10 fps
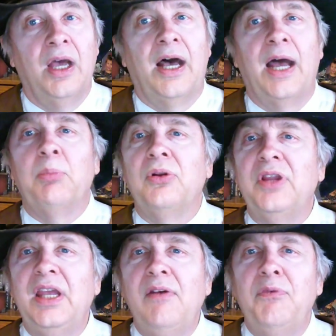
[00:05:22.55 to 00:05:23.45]
I
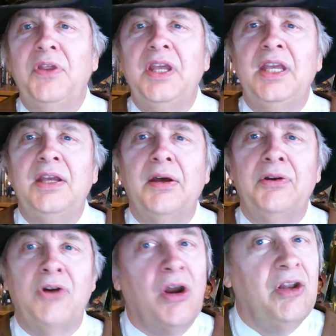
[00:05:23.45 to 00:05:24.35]
believe the
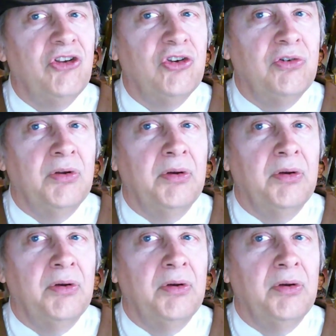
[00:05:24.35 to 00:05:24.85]
Nautilus